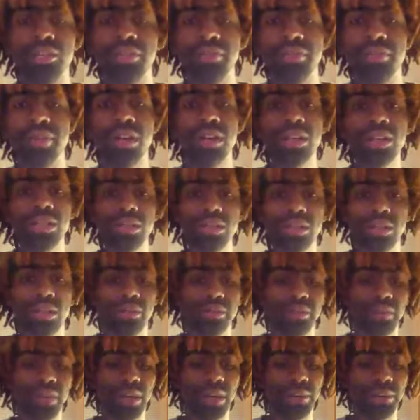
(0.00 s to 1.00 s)
fuck
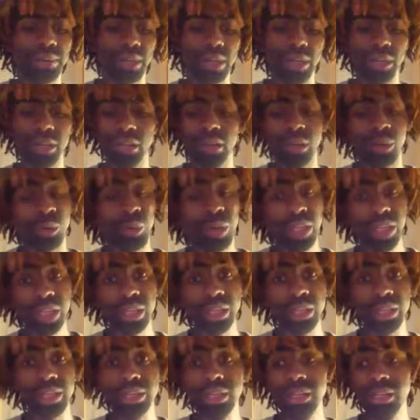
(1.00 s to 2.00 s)
yourself up.
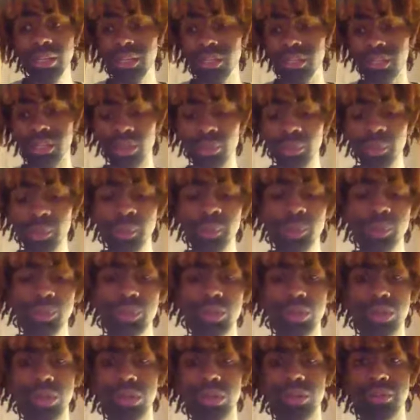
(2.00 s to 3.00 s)
Weed. Some people
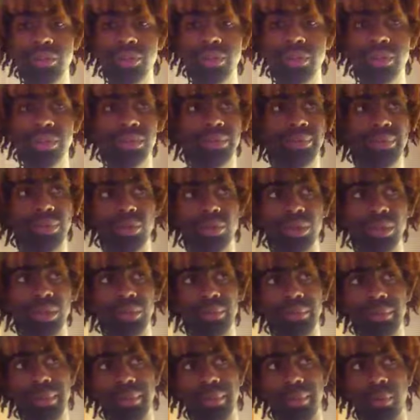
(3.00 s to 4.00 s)
start off as smoking
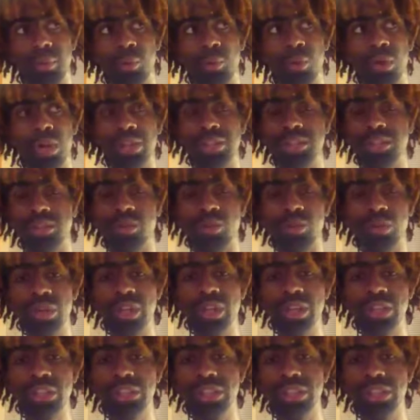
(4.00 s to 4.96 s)
maybe once a week.